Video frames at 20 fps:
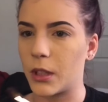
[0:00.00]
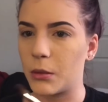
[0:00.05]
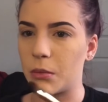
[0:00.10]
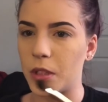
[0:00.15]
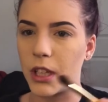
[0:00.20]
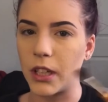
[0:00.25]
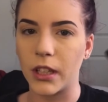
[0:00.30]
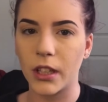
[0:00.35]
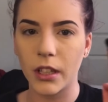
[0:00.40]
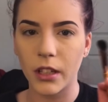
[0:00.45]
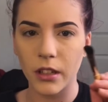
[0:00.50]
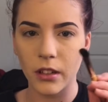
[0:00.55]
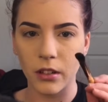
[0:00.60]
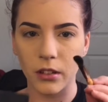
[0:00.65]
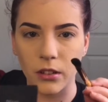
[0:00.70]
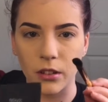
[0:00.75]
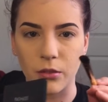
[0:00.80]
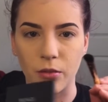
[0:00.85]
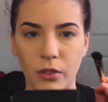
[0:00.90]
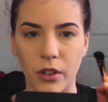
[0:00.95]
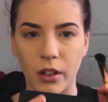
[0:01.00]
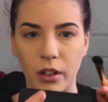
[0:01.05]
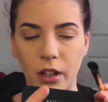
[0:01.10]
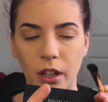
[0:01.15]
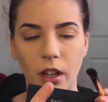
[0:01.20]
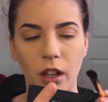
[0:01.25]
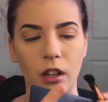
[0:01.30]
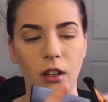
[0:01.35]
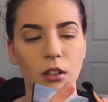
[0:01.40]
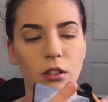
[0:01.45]
I'm taking it on the
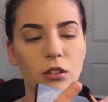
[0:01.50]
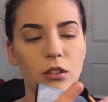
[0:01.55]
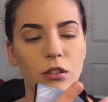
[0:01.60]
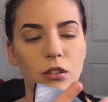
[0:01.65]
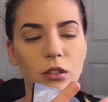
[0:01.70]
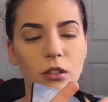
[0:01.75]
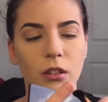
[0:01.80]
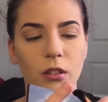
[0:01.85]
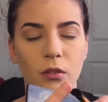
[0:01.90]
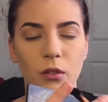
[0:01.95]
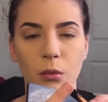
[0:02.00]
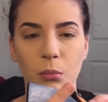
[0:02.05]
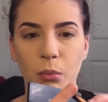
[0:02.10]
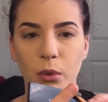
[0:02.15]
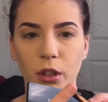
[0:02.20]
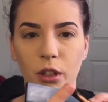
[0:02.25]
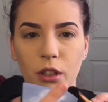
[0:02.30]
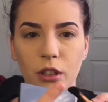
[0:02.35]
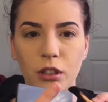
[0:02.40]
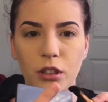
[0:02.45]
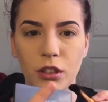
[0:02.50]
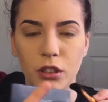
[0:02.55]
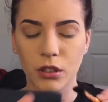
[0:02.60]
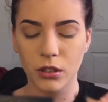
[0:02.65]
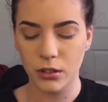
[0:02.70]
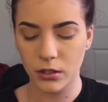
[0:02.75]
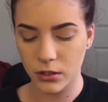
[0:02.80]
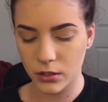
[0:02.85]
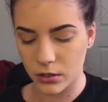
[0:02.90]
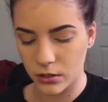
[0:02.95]
very edge of the brush,
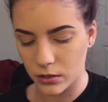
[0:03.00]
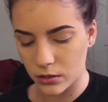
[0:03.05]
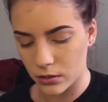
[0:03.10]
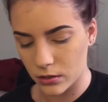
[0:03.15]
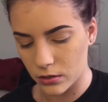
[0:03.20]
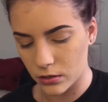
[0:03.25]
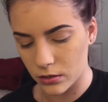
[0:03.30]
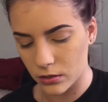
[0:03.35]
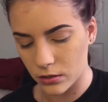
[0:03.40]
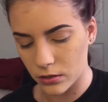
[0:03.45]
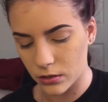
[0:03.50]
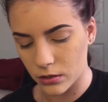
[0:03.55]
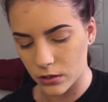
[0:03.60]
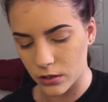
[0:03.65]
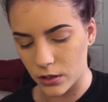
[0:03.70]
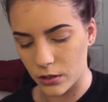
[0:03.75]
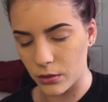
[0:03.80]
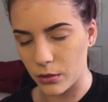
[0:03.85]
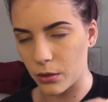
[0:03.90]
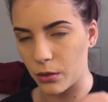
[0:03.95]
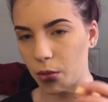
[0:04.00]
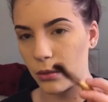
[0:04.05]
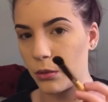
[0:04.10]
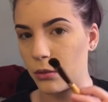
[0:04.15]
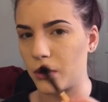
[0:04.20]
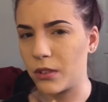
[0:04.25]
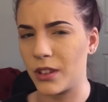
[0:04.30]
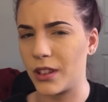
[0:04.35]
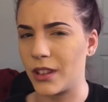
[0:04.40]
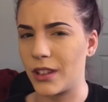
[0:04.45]

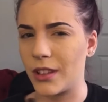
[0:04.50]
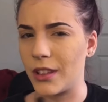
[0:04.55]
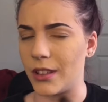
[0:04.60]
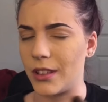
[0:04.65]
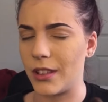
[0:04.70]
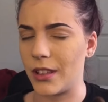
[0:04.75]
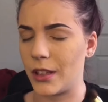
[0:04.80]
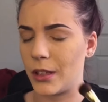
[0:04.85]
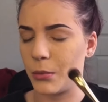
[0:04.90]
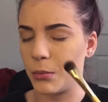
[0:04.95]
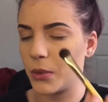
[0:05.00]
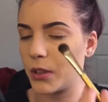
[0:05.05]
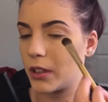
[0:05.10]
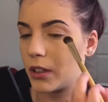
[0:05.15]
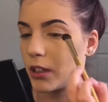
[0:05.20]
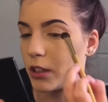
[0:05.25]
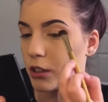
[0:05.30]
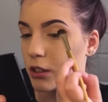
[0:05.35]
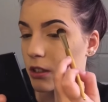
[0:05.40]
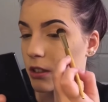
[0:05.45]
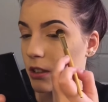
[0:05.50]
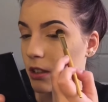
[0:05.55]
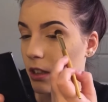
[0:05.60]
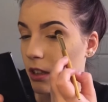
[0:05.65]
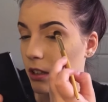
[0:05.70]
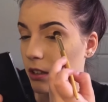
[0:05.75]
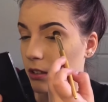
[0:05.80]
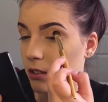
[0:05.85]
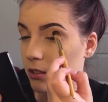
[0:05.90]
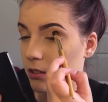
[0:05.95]
or the tip, I should
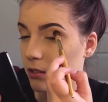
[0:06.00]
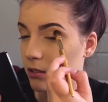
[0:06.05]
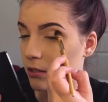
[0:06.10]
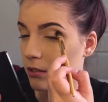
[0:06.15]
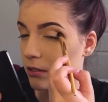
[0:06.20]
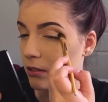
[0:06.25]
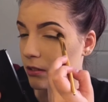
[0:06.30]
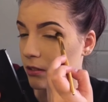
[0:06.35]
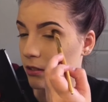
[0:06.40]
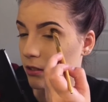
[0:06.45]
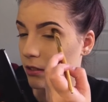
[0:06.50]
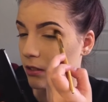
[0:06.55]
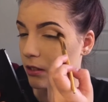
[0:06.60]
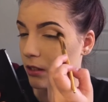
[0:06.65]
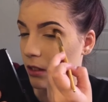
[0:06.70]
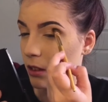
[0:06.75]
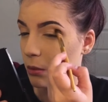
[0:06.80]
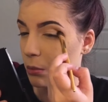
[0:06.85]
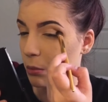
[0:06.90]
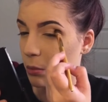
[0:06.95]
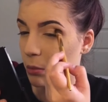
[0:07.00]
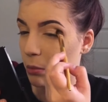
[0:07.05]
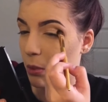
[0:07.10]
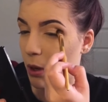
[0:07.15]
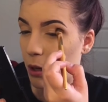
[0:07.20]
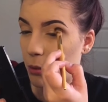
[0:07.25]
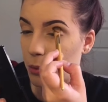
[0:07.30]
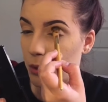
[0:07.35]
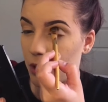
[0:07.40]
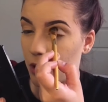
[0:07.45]
say. And I'm
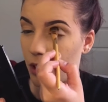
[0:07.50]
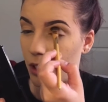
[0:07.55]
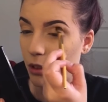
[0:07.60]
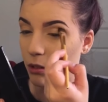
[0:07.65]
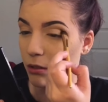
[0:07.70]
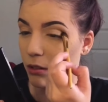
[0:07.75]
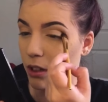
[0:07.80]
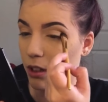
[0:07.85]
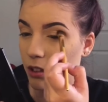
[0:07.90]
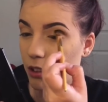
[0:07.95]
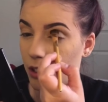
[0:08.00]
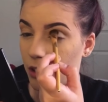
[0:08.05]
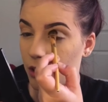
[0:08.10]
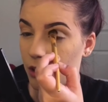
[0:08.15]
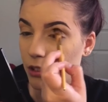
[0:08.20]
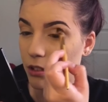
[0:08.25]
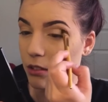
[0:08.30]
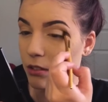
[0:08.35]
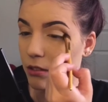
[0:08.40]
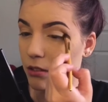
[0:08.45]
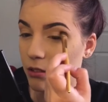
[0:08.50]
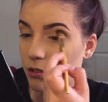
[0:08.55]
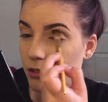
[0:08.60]
popping that right there.